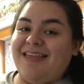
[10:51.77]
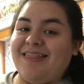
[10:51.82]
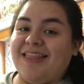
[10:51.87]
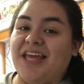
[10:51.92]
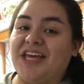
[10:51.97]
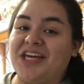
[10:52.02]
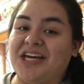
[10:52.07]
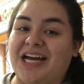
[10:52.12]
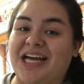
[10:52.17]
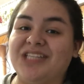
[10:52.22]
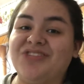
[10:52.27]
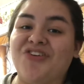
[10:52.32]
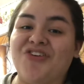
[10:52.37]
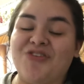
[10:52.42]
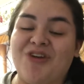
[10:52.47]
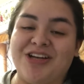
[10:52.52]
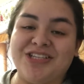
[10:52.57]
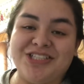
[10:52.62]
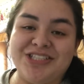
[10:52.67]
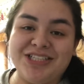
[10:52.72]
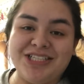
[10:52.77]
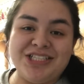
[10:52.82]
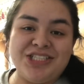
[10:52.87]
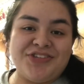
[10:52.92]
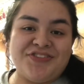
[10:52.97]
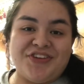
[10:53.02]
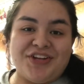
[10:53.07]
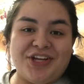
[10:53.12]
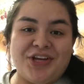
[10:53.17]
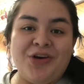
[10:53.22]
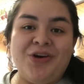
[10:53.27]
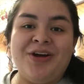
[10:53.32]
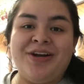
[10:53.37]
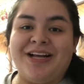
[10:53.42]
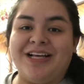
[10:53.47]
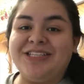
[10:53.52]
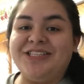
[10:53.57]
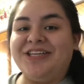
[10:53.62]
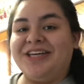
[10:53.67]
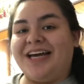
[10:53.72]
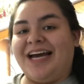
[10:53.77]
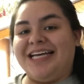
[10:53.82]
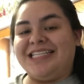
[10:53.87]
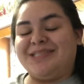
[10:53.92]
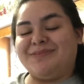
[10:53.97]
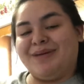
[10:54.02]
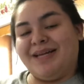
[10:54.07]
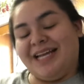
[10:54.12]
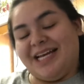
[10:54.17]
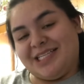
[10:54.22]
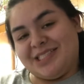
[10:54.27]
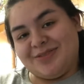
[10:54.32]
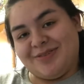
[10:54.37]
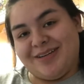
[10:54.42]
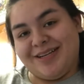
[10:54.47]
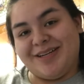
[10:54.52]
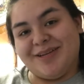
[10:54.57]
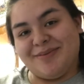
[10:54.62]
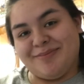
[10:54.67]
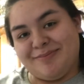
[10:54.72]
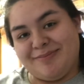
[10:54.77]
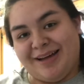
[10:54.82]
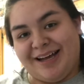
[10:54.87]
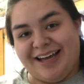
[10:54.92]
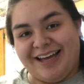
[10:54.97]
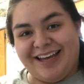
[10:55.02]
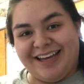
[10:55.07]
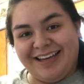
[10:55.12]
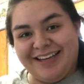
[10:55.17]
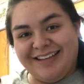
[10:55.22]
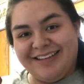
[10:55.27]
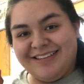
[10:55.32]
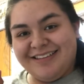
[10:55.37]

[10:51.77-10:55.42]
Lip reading: Thank you guys for watching this video and I'll see you guys on my next one. Bye.